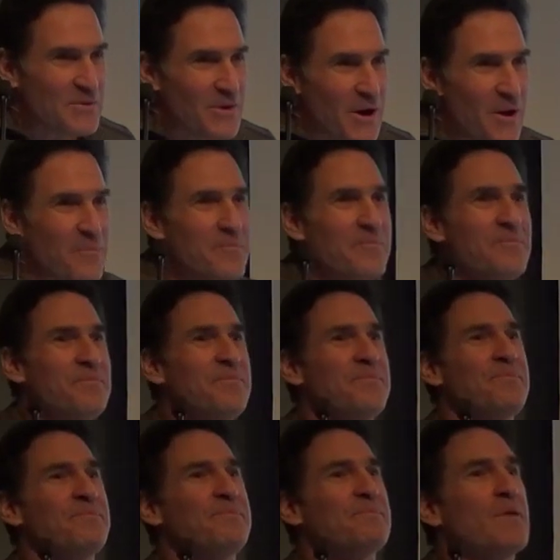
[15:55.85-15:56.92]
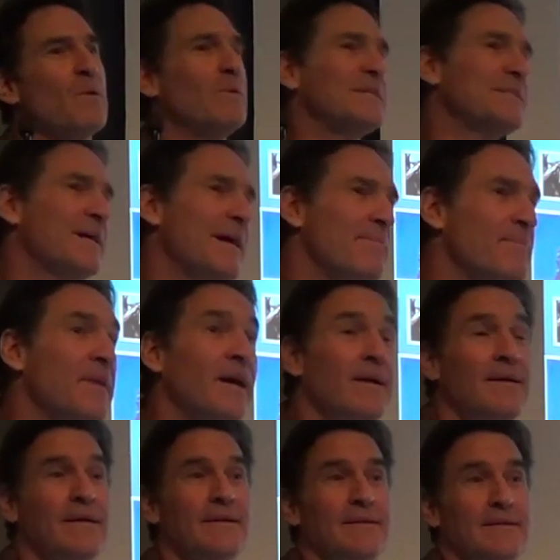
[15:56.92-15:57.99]
so, What's
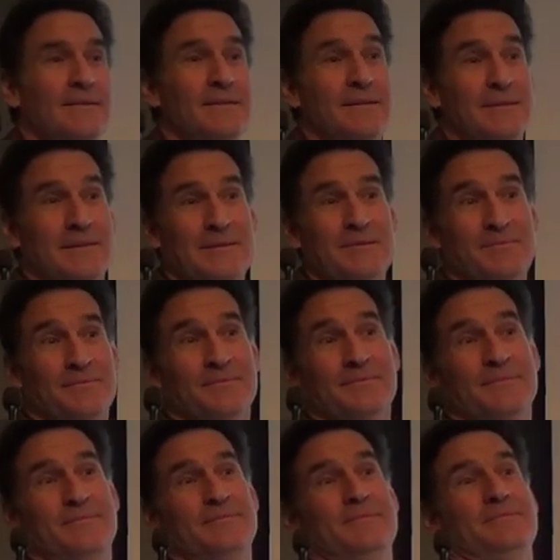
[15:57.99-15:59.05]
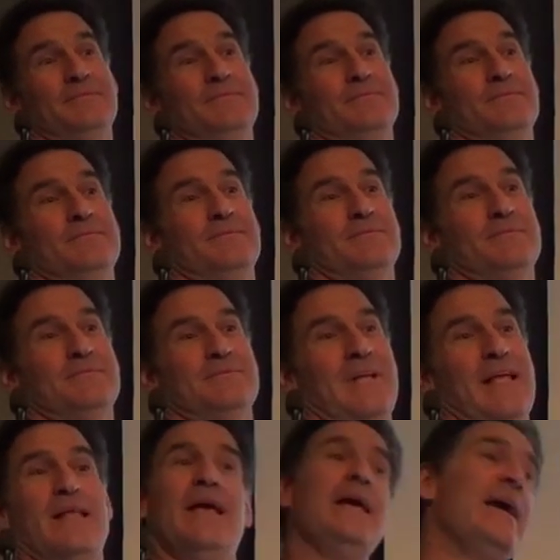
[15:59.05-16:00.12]
that? Couldn't throw you a rope?
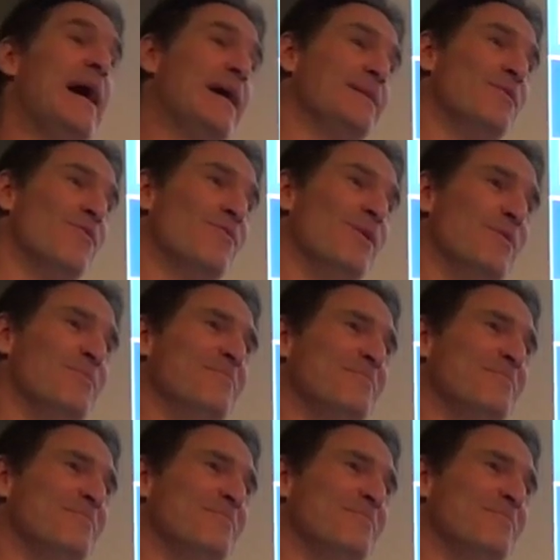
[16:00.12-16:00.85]
he had no rope.